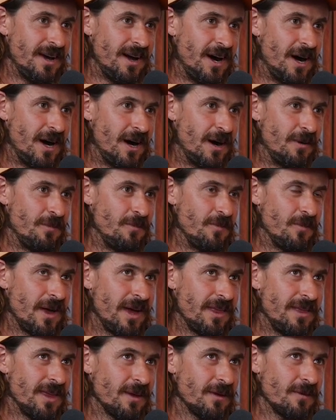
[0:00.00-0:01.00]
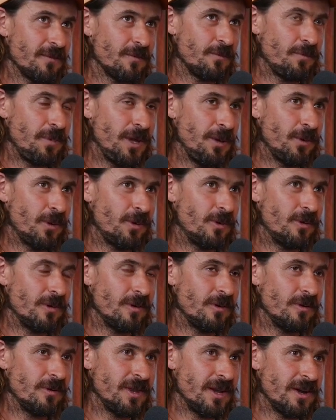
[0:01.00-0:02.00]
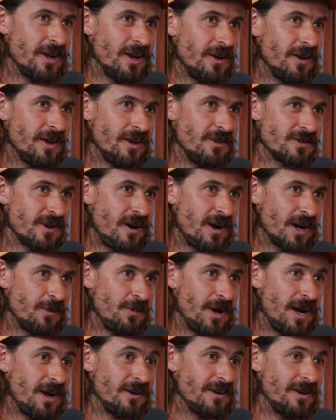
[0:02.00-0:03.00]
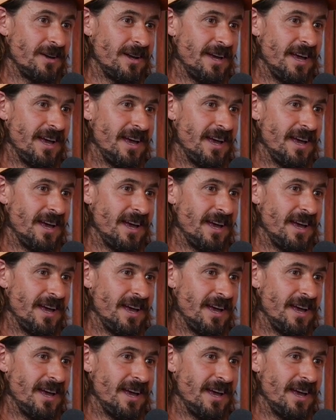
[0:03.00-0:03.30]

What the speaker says: I think people, when they're hearing you talk about